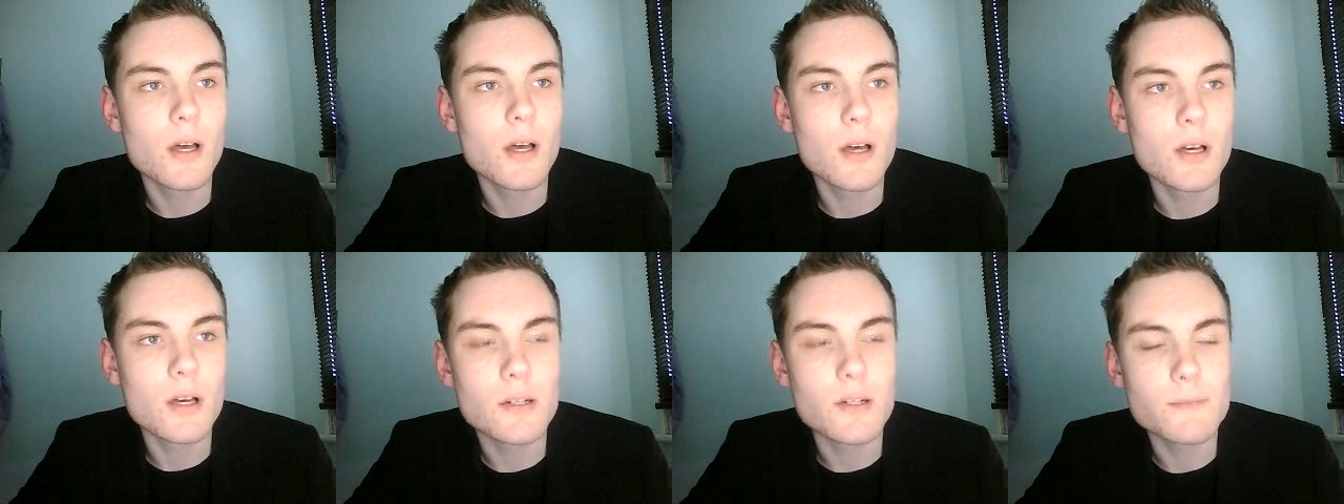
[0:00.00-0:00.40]

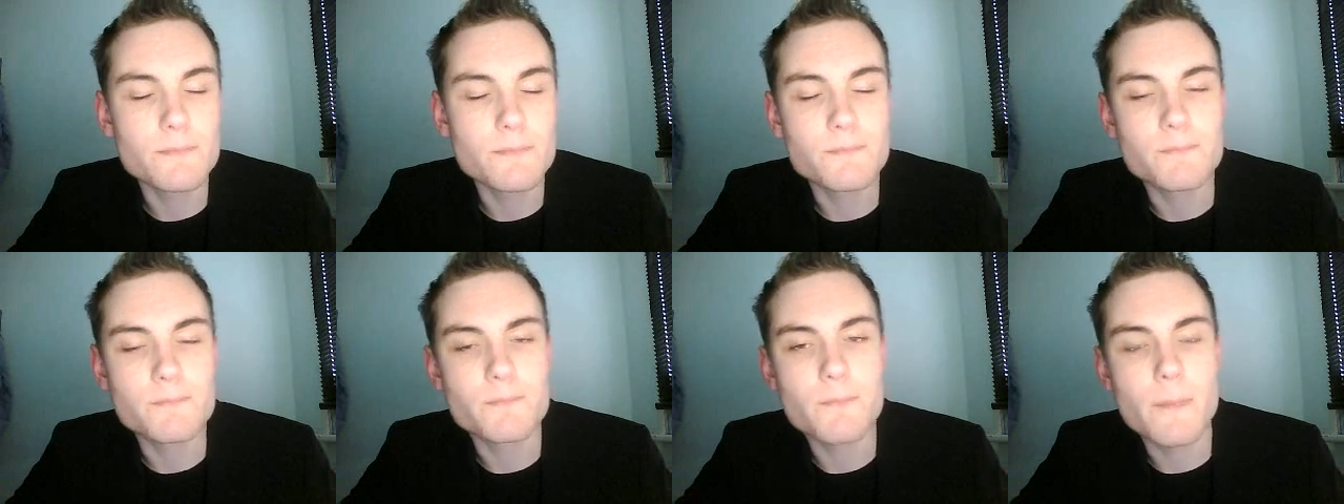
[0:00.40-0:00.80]

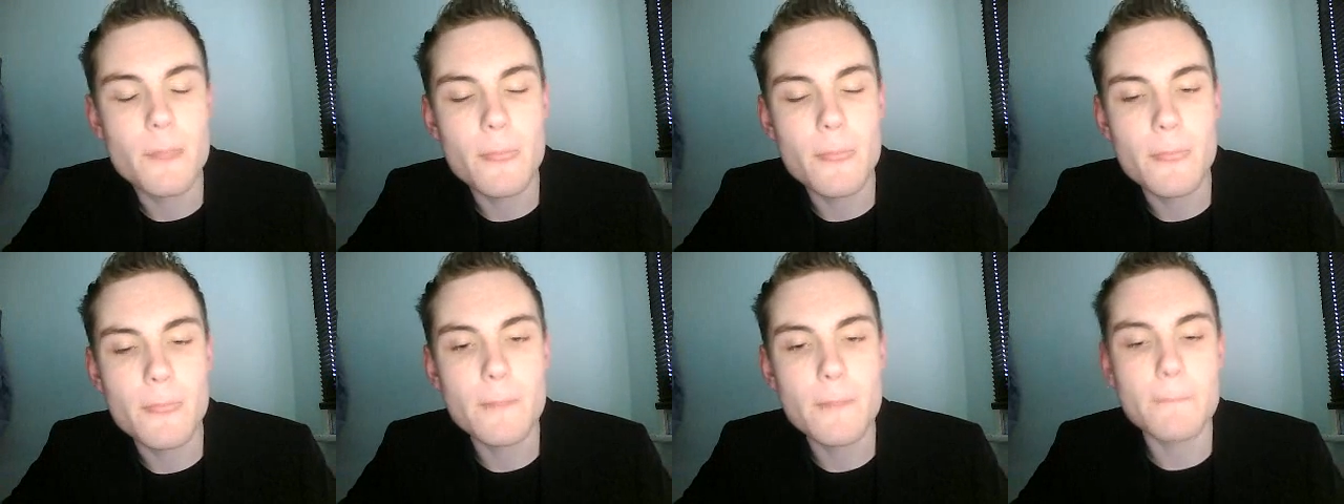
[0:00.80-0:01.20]
Um,
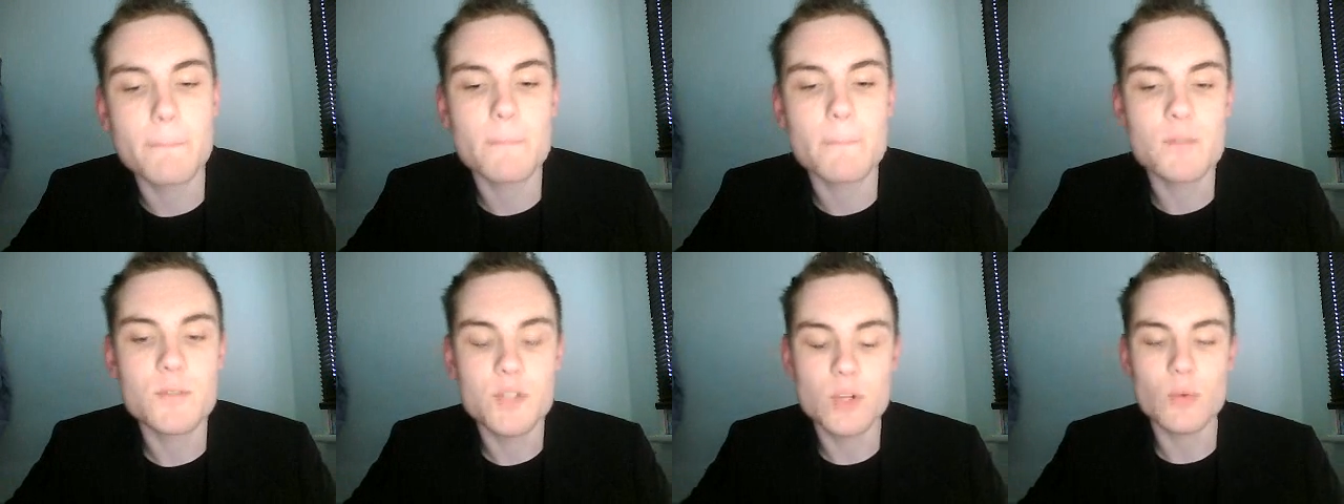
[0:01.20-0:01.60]

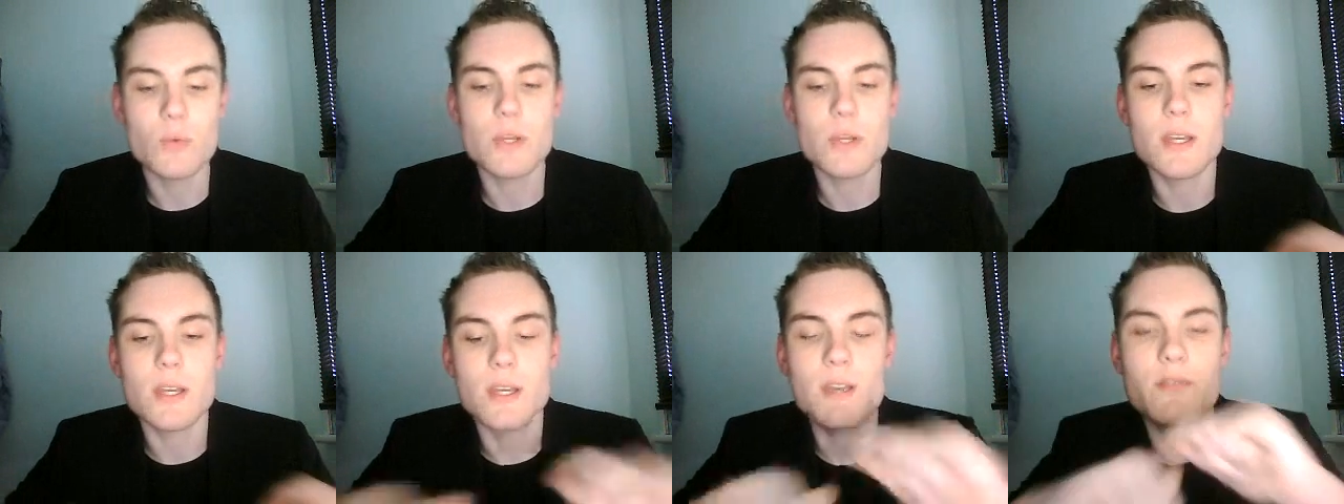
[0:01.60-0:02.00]
so
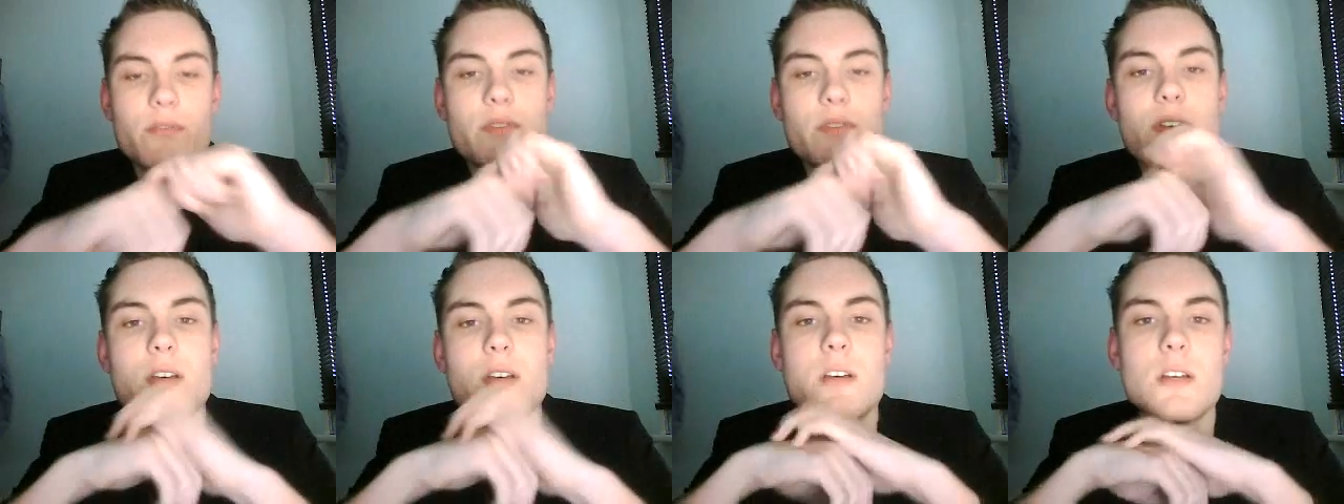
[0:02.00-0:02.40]
we have
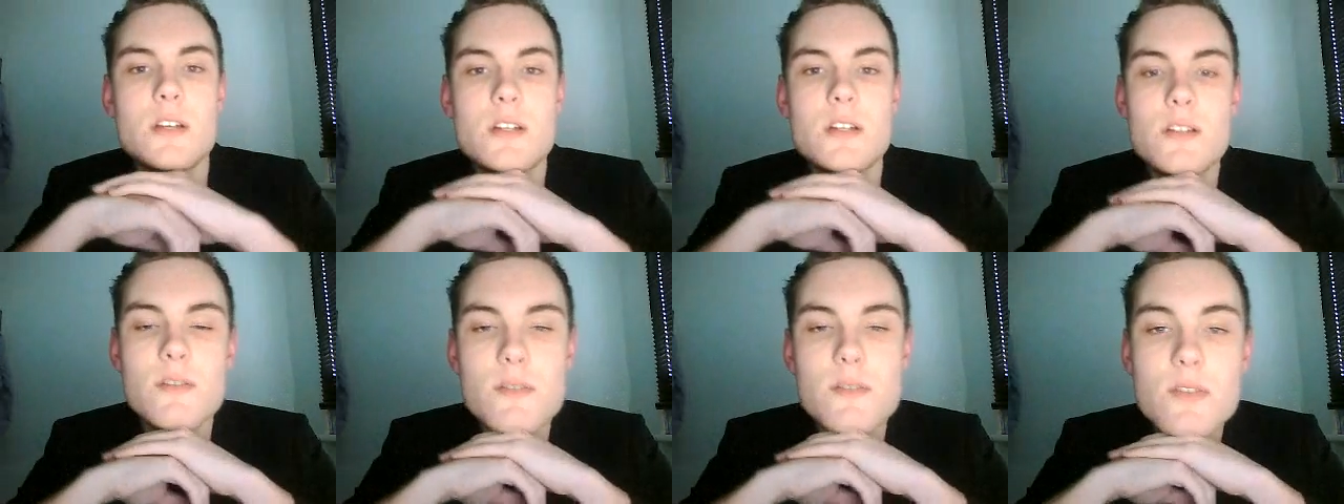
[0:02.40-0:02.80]

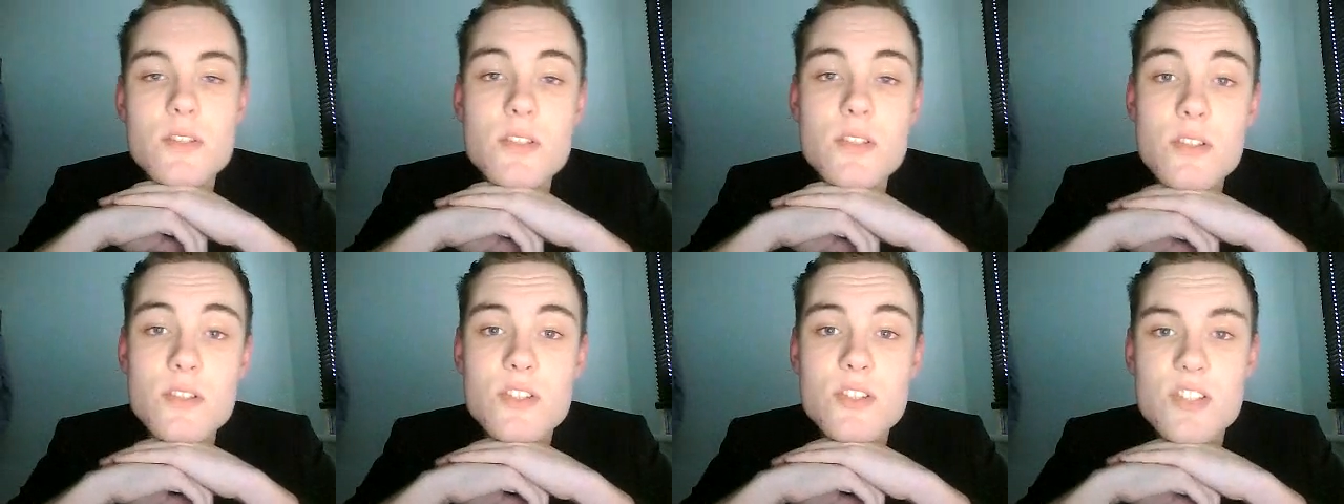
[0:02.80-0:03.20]
uh,
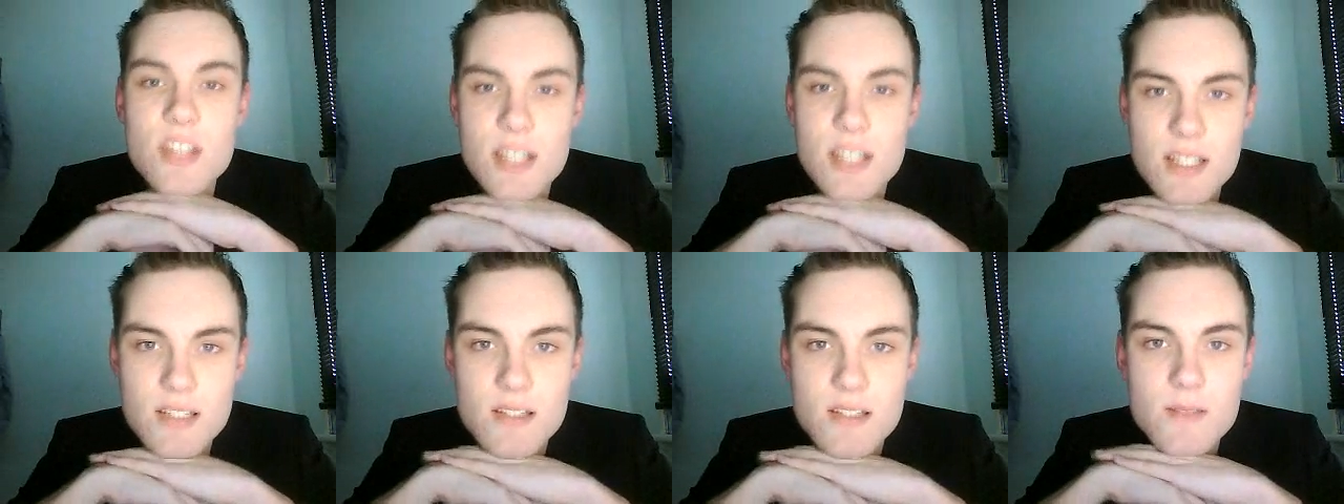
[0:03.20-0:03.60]
a
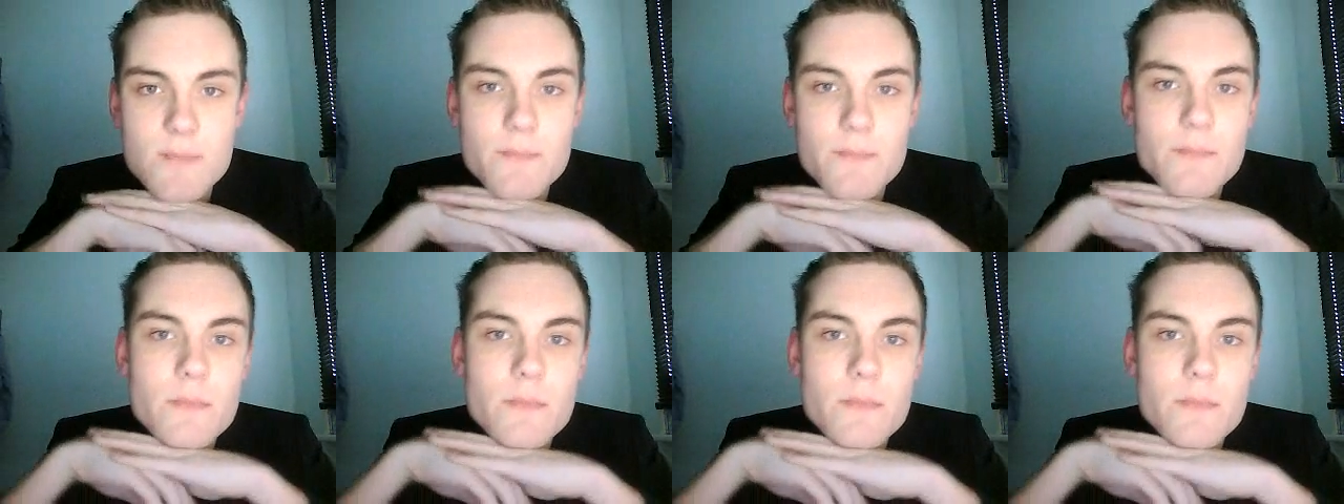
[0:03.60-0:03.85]
Senate,